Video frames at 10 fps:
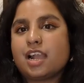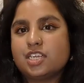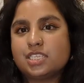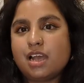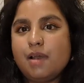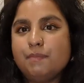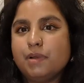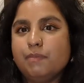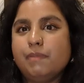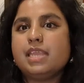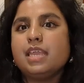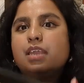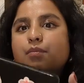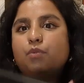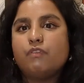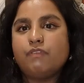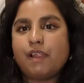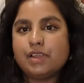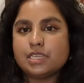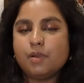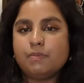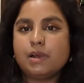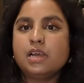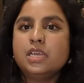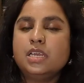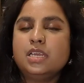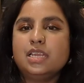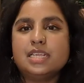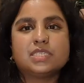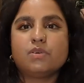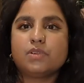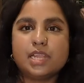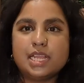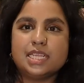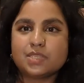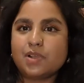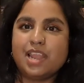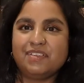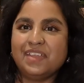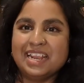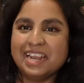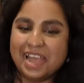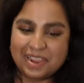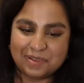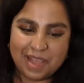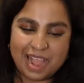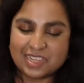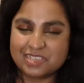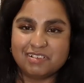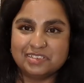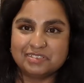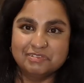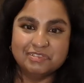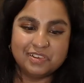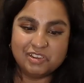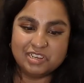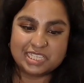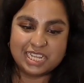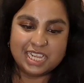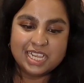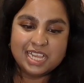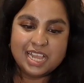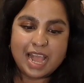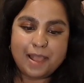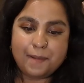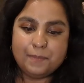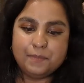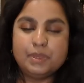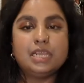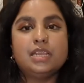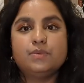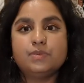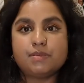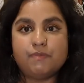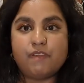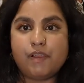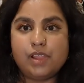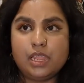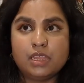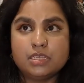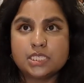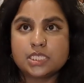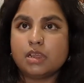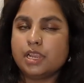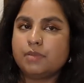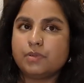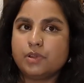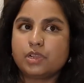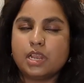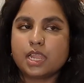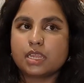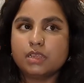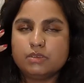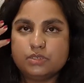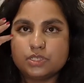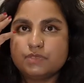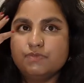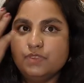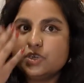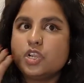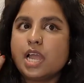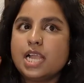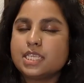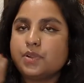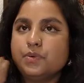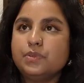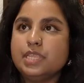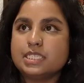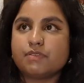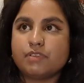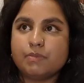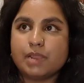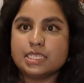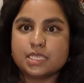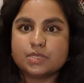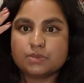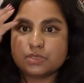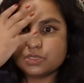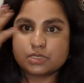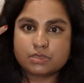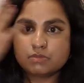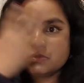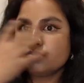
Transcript: ACOTAR but making it more fairy tale, but it's not anything like ACOTAR at all, honestly. But it was a very stunning book. Like, just visualizing all these different places was just,